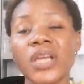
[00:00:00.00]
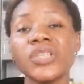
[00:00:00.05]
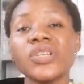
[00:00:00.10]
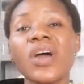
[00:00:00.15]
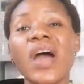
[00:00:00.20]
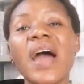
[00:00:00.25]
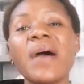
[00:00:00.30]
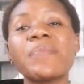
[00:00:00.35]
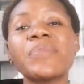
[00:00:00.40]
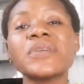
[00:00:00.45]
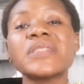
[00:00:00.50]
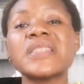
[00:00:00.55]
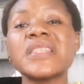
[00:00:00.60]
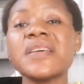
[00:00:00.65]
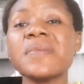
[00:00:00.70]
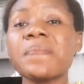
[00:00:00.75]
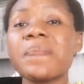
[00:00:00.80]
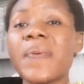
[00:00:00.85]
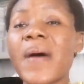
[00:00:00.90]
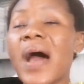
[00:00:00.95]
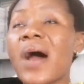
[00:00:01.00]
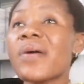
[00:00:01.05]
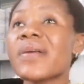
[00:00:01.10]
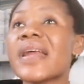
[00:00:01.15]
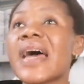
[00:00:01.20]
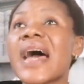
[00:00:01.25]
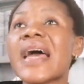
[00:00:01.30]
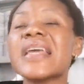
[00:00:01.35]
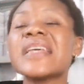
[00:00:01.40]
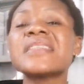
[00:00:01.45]
Your abutin
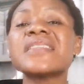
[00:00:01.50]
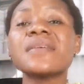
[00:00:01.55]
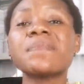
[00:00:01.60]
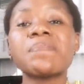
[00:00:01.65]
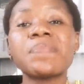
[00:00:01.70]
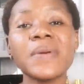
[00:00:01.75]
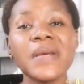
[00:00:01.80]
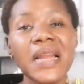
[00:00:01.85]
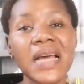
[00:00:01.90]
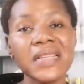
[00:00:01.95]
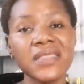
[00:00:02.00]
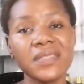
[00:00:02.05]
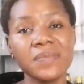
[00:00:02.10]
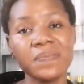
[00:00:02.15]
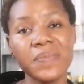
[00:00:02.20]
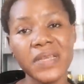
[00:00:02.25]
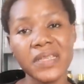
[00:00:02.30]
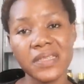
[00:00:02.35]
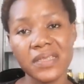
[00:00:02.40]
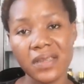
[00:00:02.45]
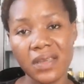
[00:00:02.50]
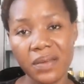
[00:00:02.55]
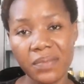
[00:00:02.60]
powder is a plant-based